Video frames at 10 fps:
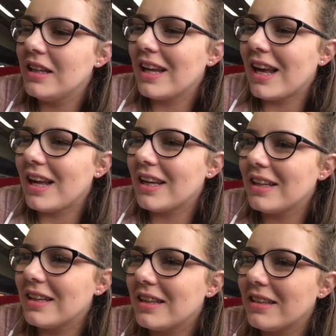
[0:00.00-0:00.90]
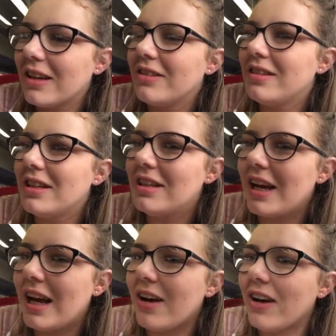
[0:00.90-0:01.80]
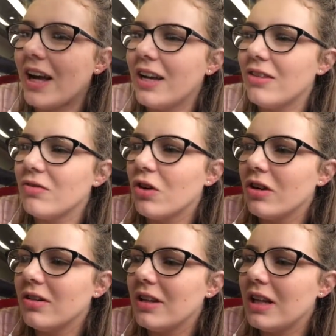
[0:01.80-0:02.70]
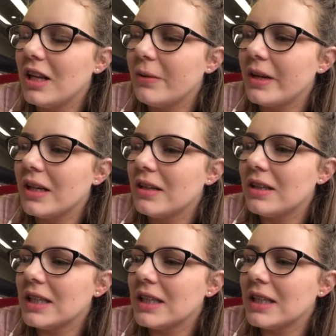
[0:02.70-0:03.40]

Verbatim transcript: Yeah. So Sid, Elle, Anna, Roxy, Lewis,